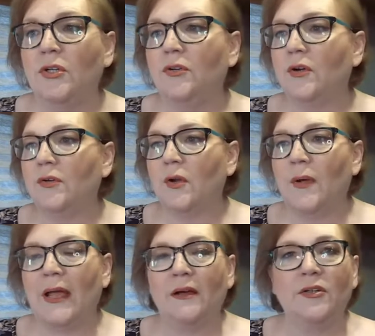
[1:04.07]
You don't know
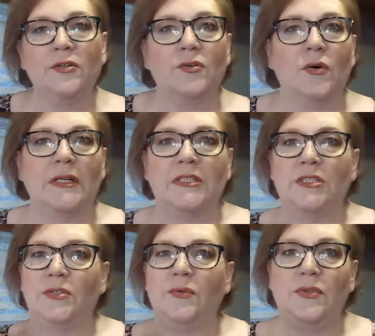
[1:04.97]
how you're going
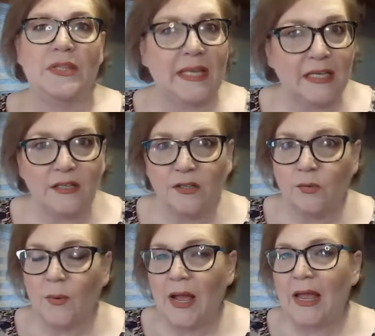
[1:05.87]
to think a new
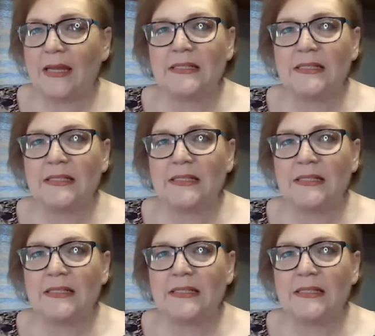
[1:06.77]
way,